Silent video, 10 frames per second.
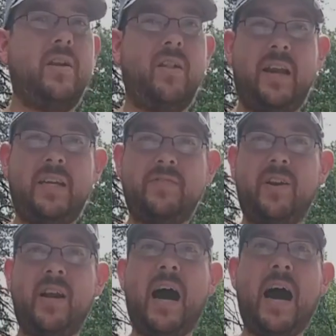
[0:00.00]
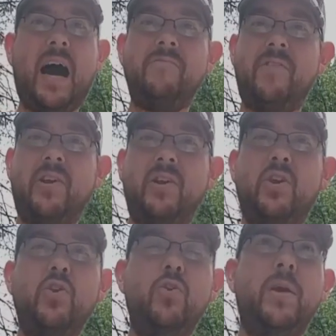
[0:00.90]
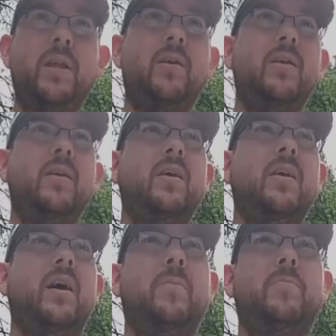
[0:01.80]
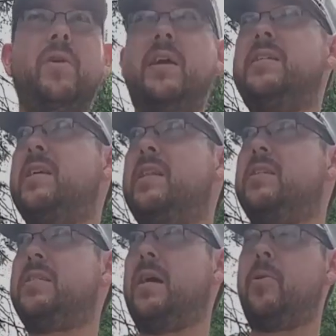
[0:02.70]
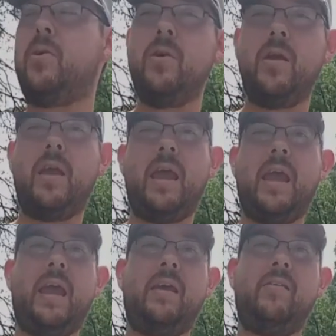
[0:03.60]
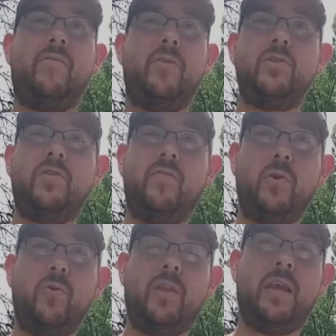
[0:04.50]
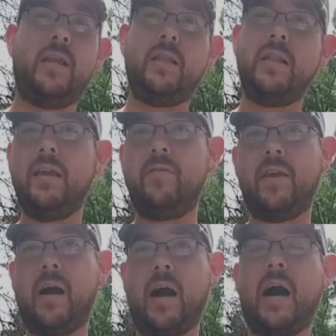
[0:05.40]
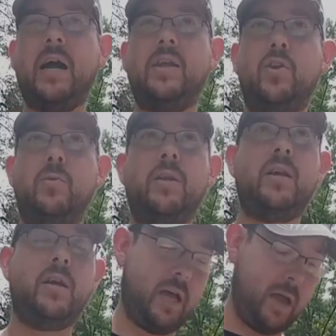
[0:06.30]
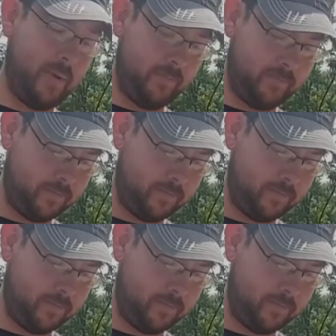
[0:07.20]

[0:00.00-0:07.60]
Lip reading: Carolina is a very hot, very humid place in the summer, and for those of you that live in a hot, humid climate,